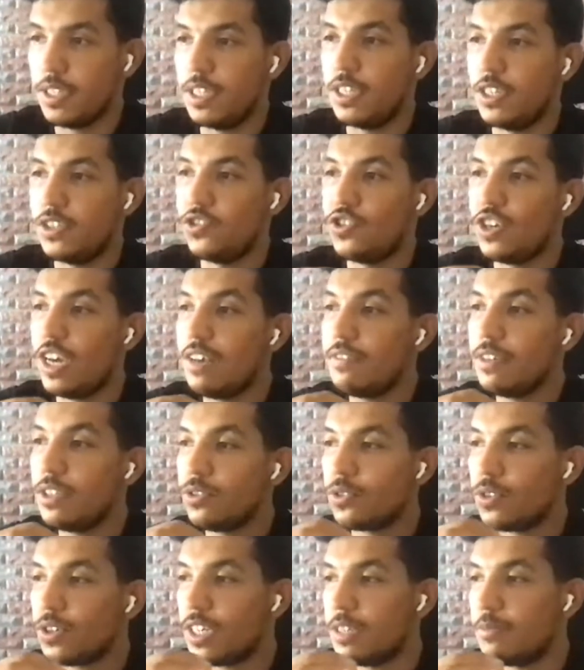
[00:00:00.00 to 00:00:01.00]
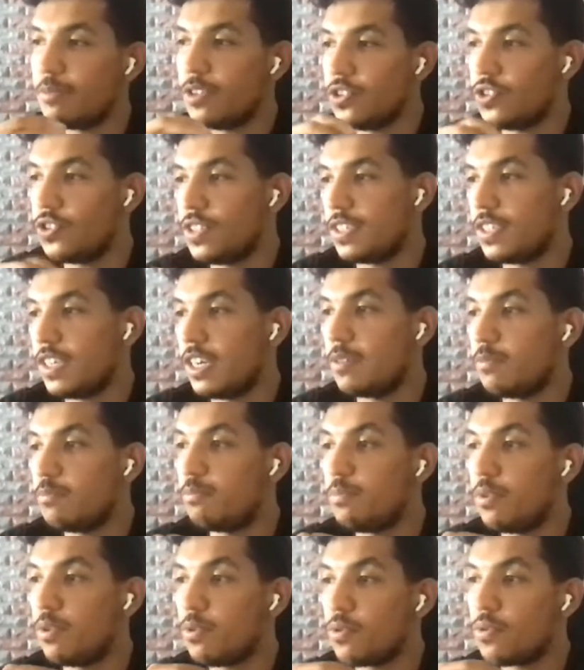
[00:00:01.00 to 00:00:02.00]
Java Docker images that are
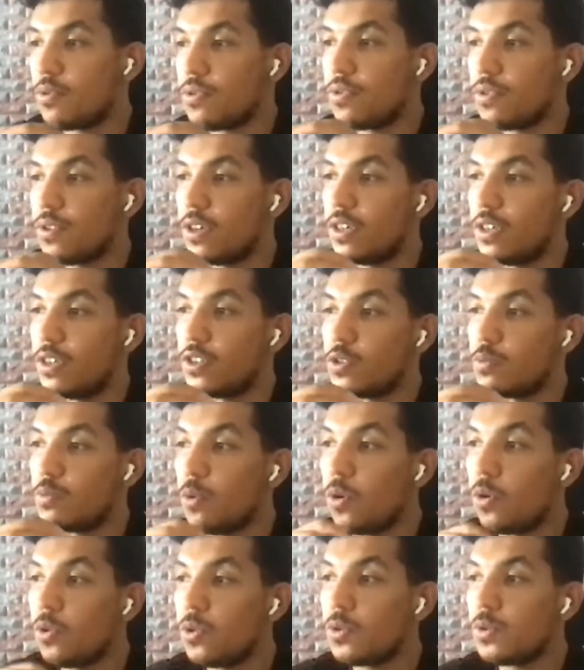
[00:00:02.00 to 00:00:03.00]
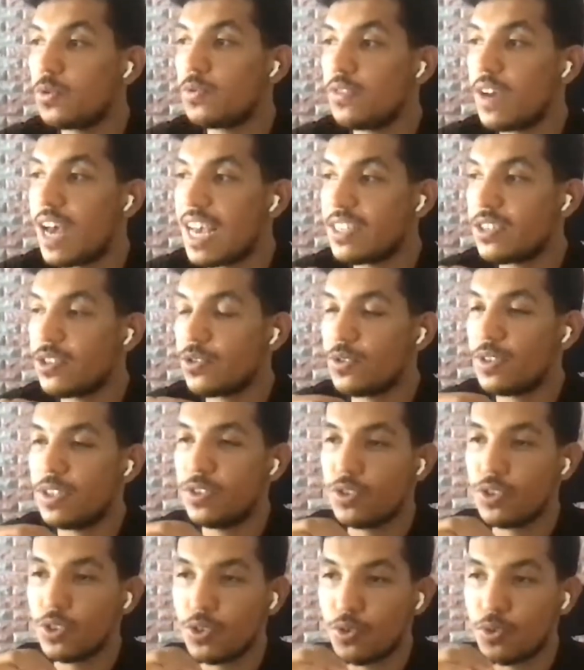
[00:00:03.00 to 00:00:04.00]
both smaller, faster, and
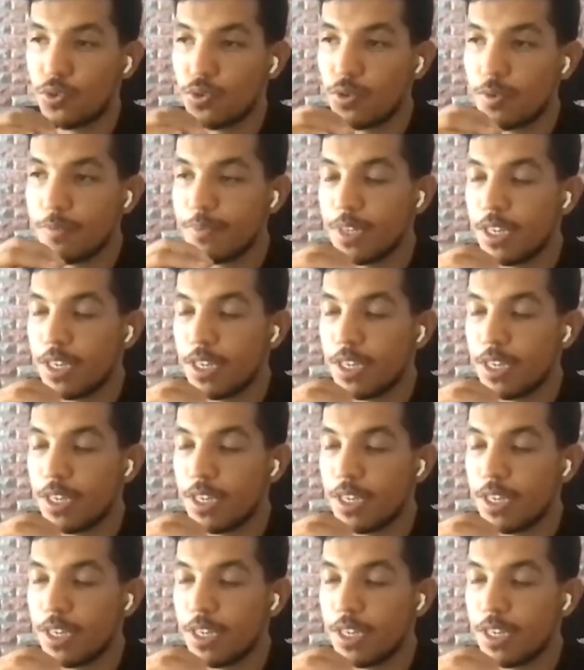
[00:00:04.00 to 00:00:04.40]
secure.